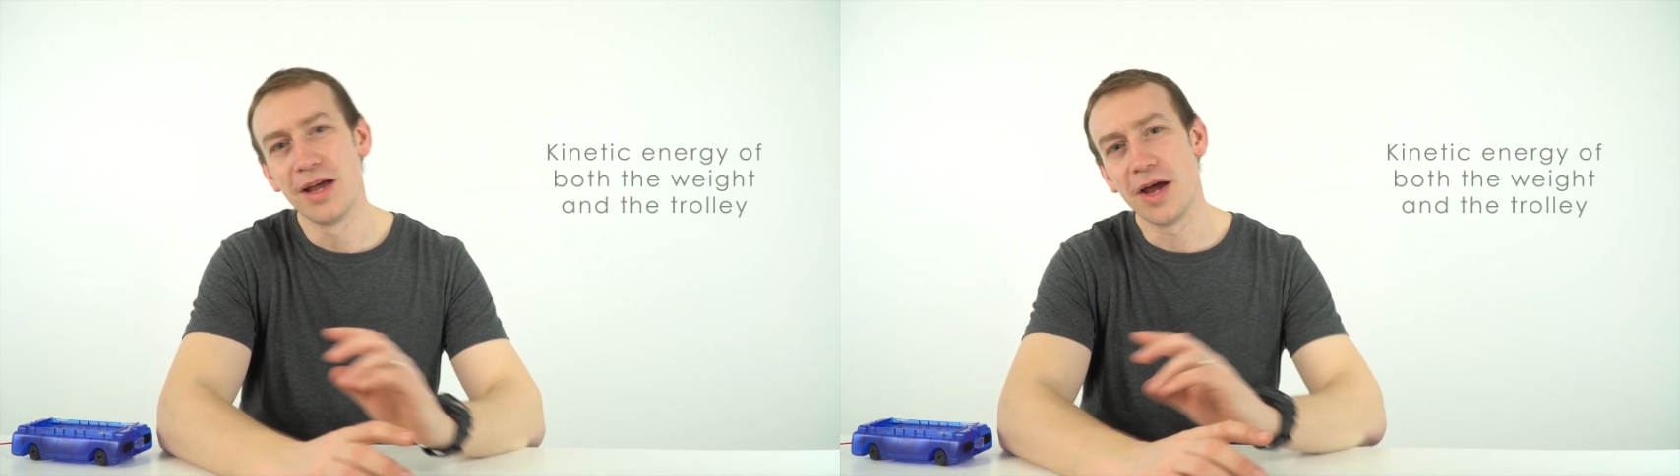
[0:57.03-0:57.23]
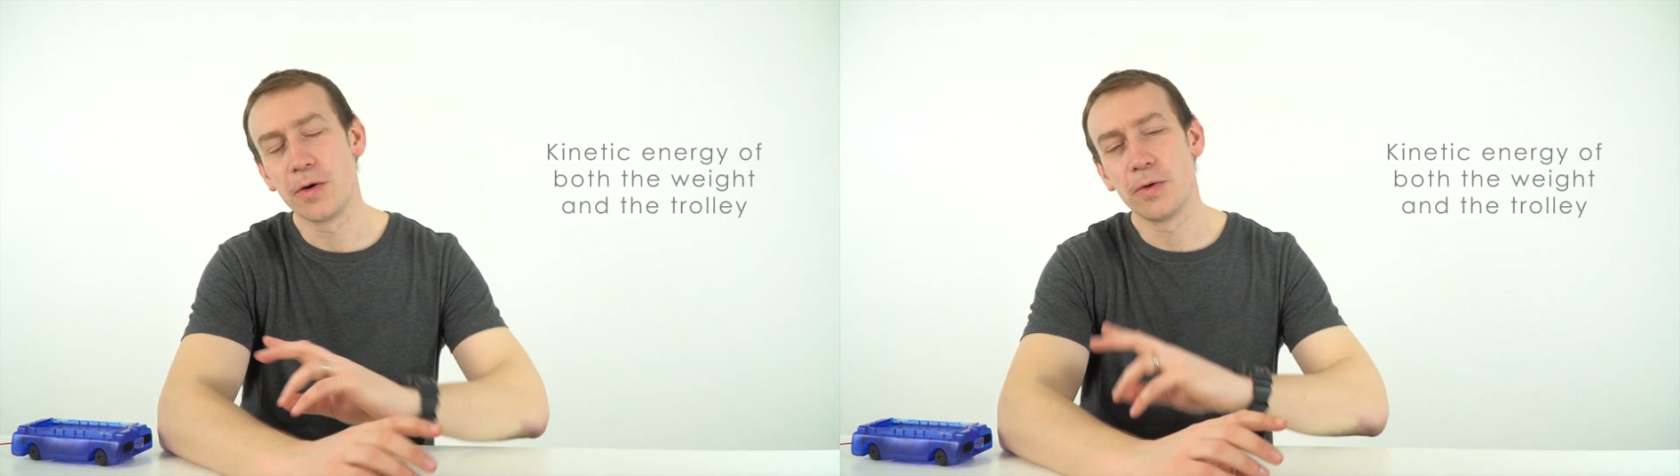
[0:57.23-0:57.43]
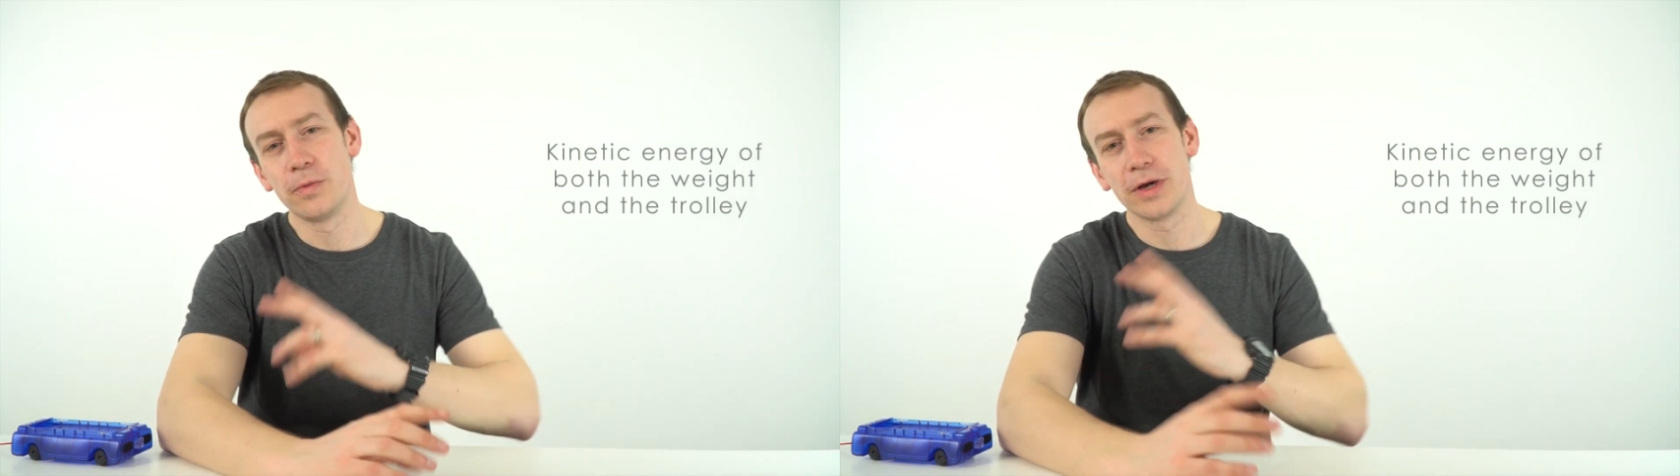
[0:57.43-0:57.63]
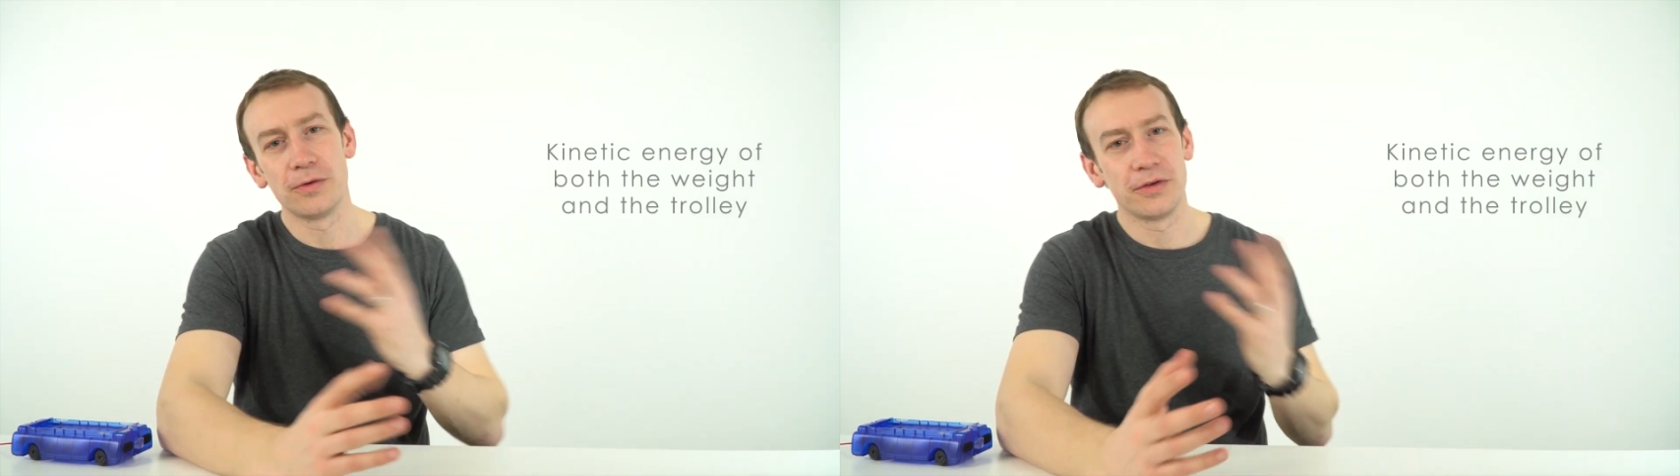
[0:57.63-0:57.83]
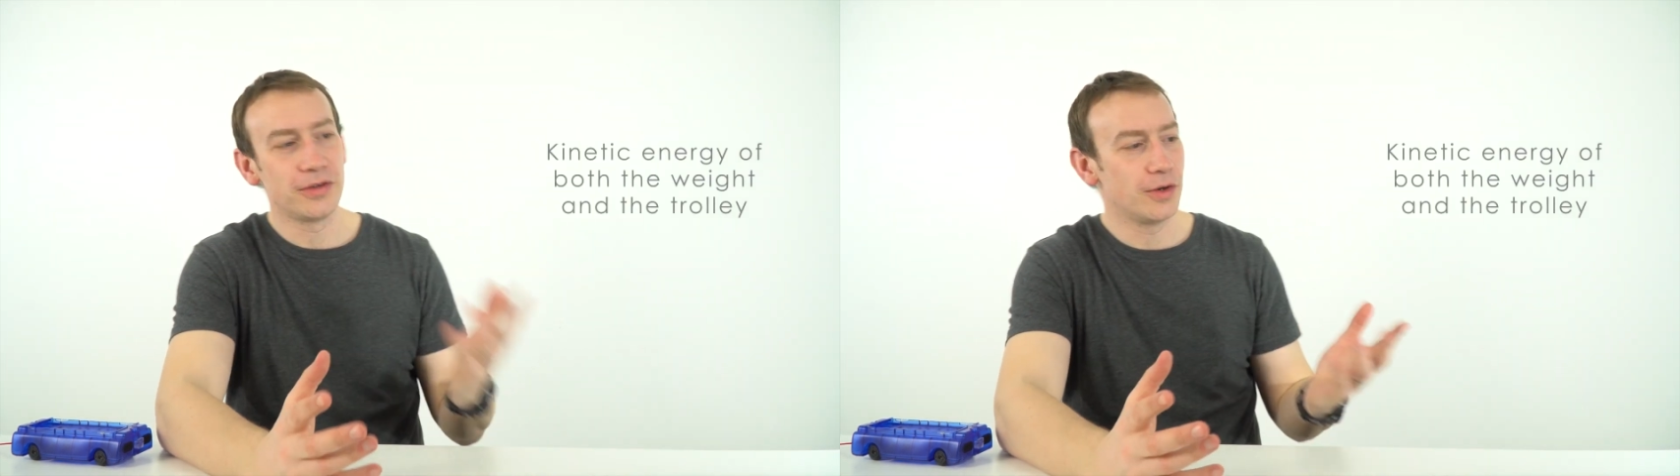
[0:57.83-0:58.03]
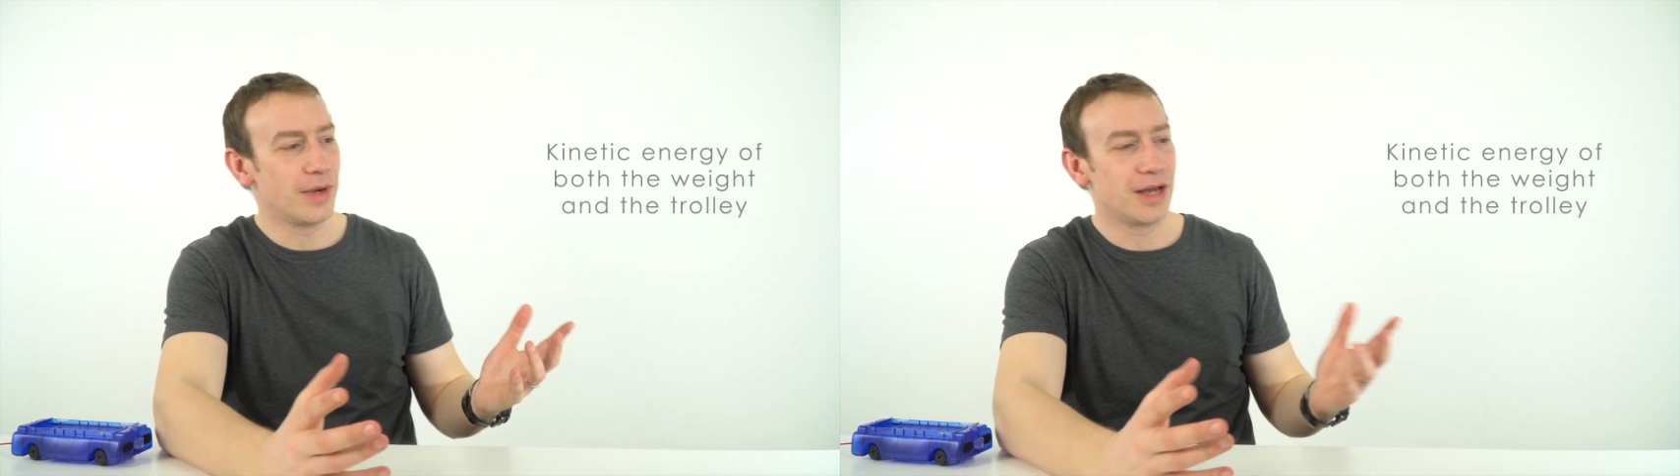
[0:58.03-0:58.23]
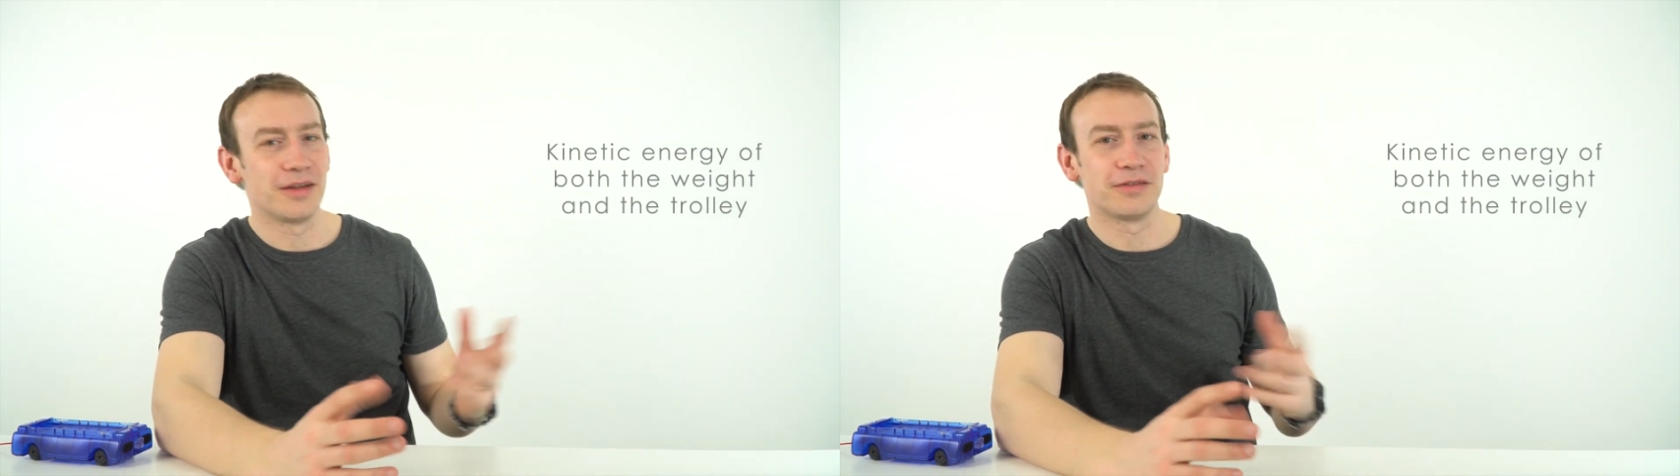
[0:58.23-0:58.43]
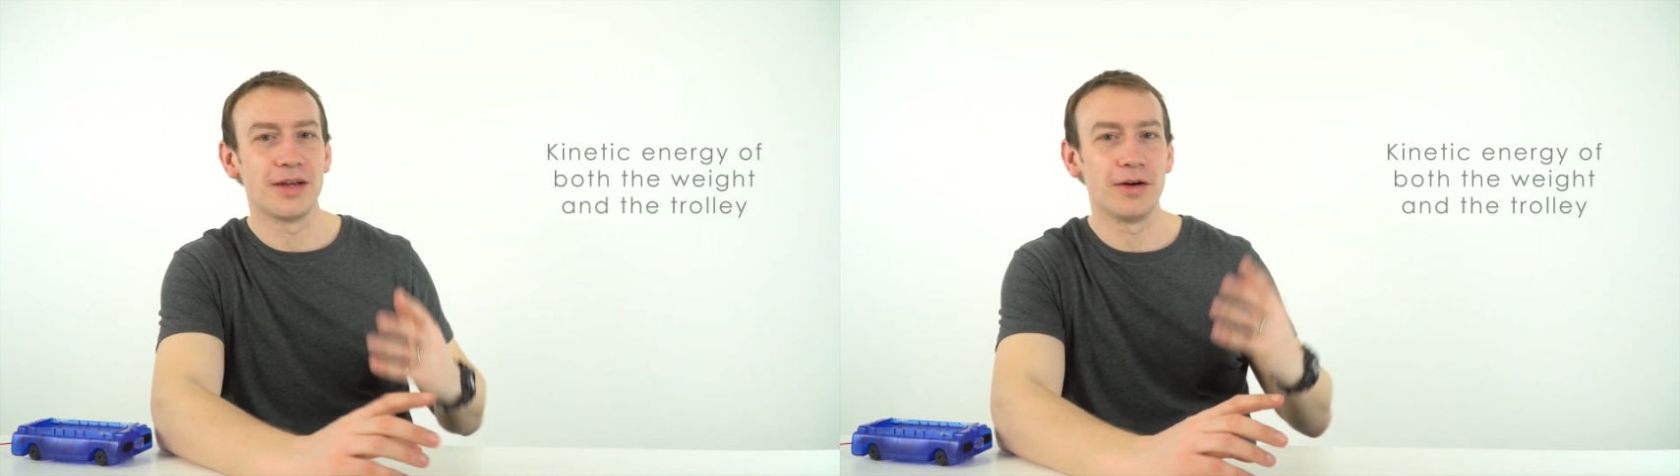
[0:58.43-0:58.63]
And uh, we're going to assume here
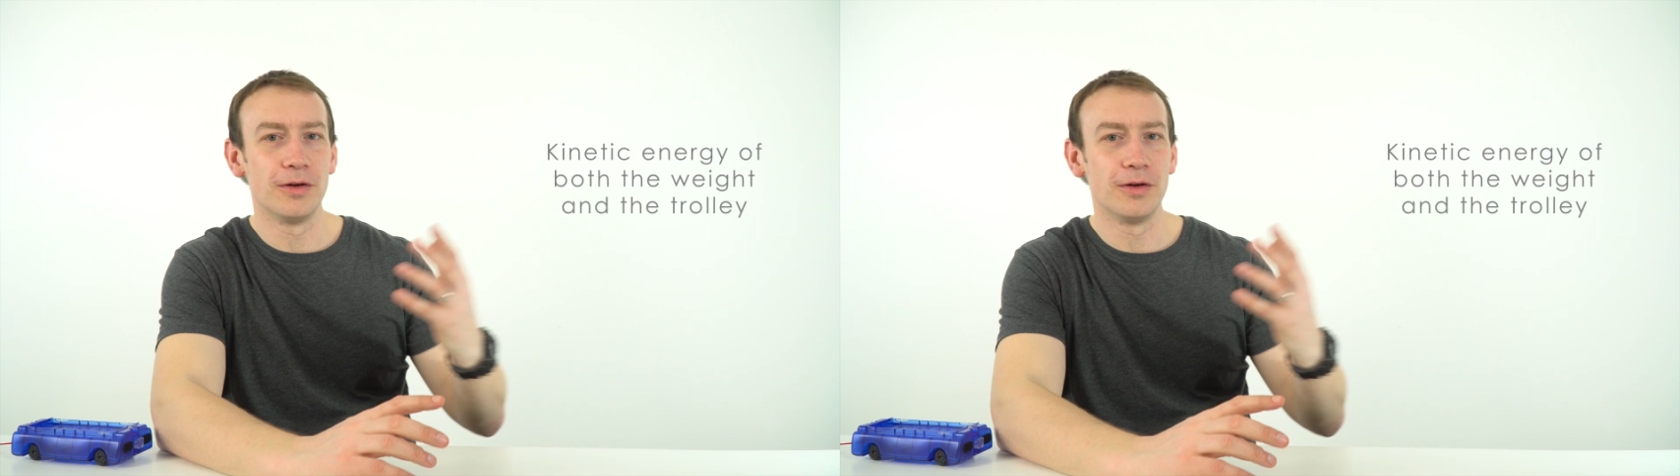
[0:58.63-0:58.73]
there's no